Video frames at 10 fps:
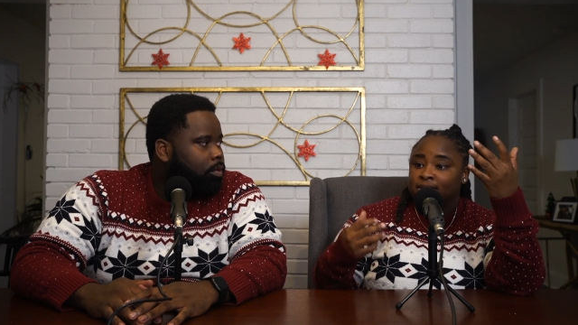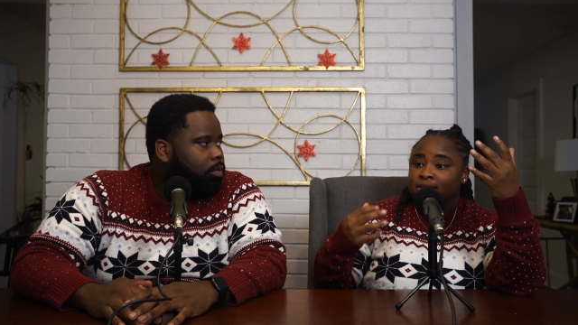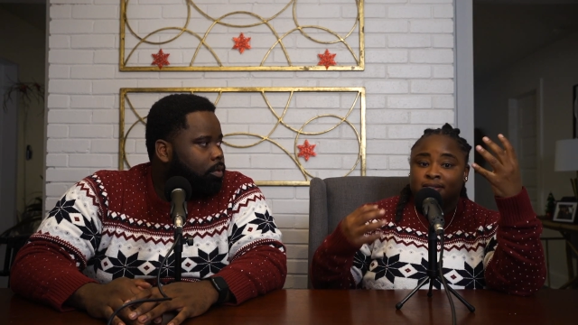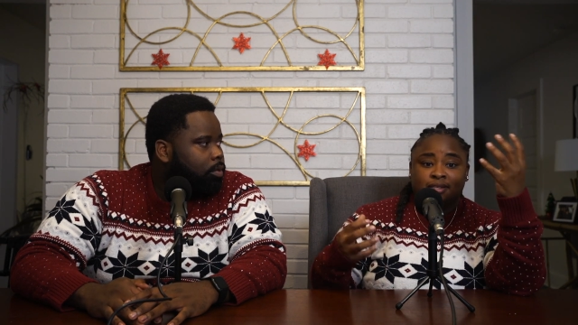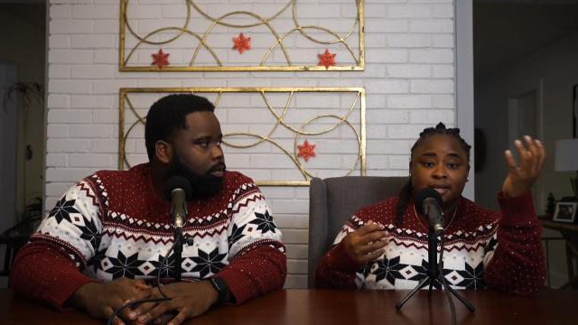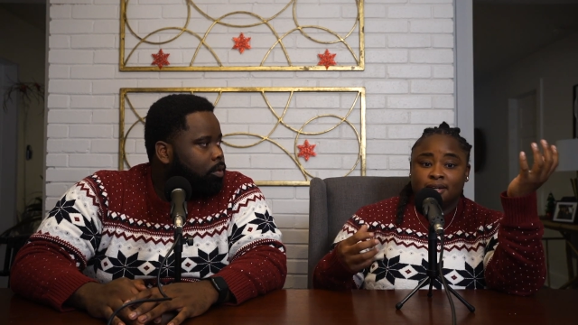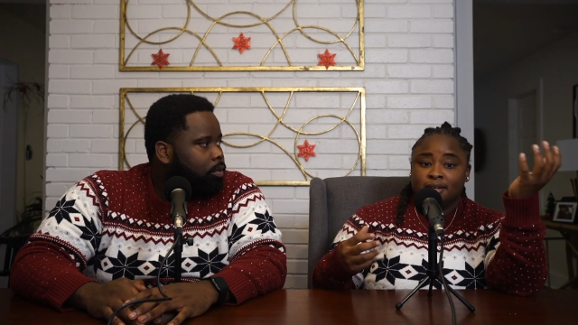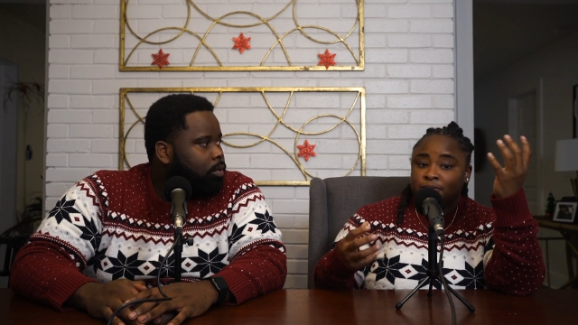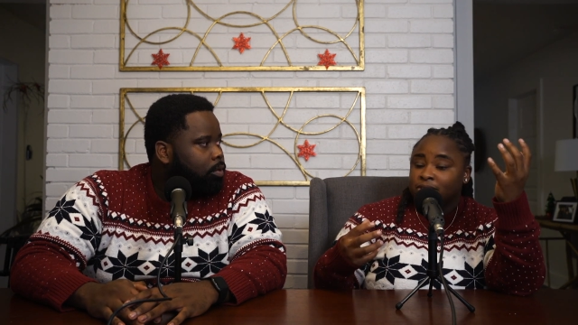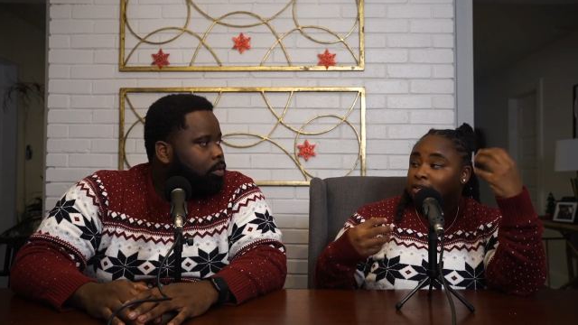Speaker 1: said
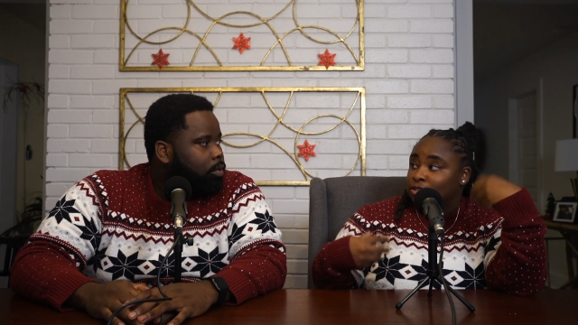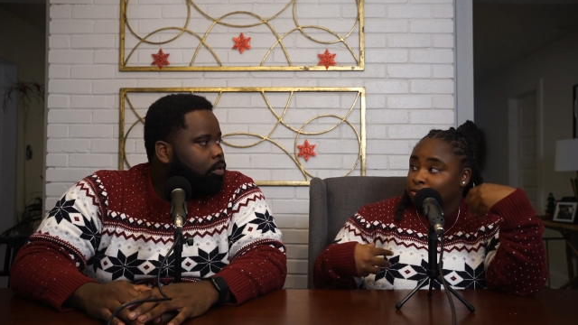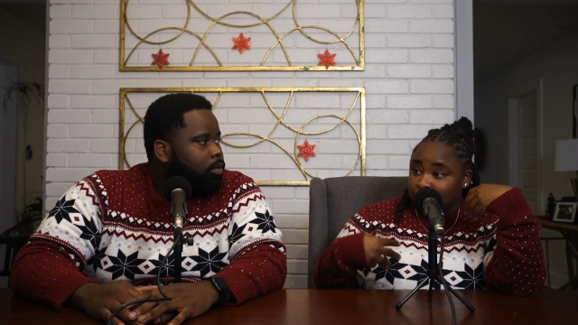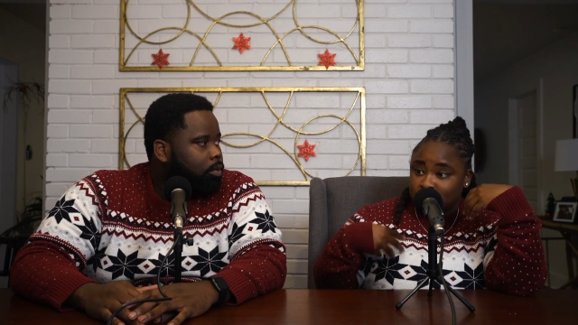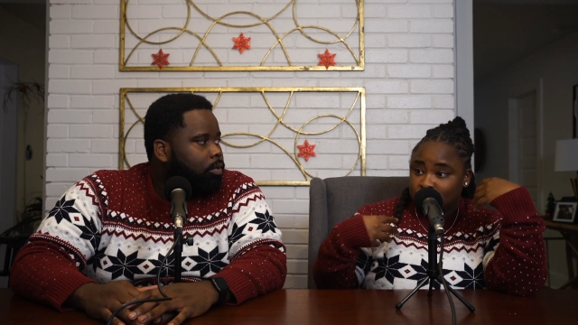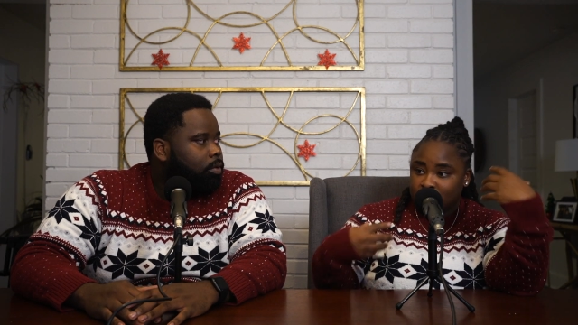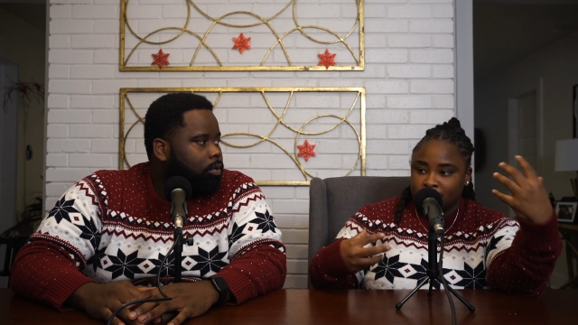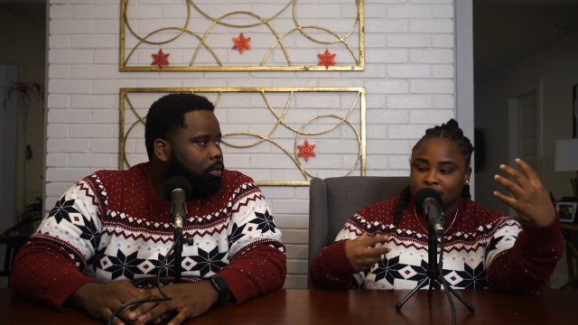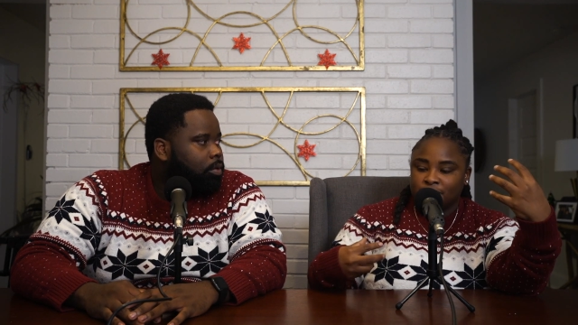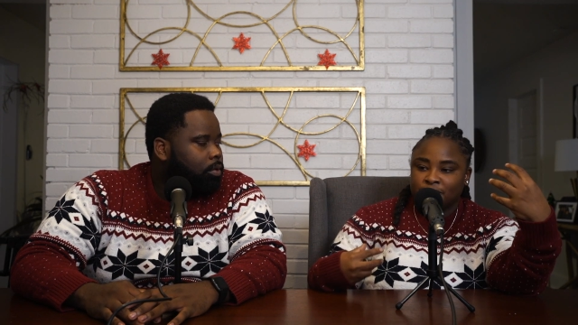that it was their dream too
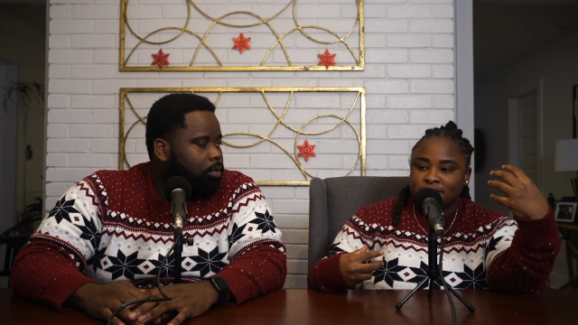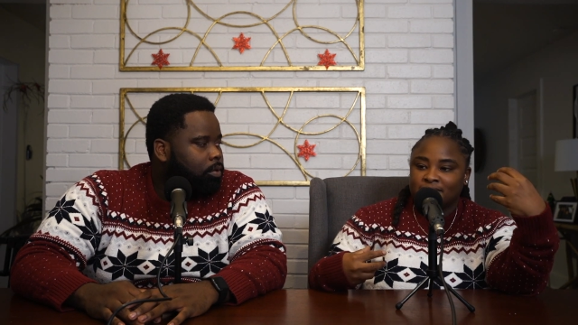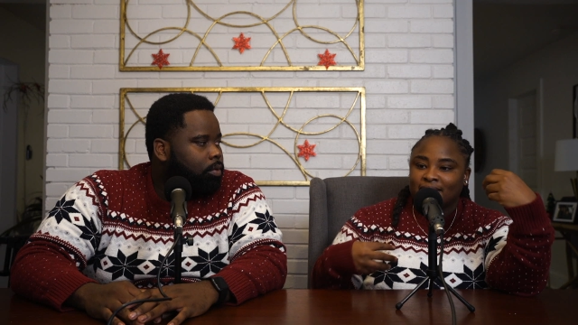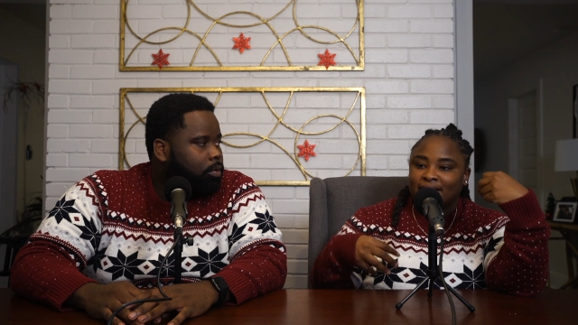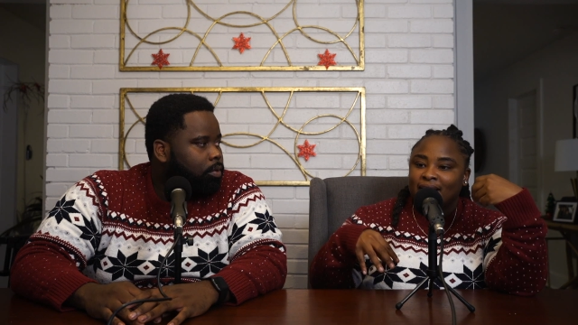and it was their first time.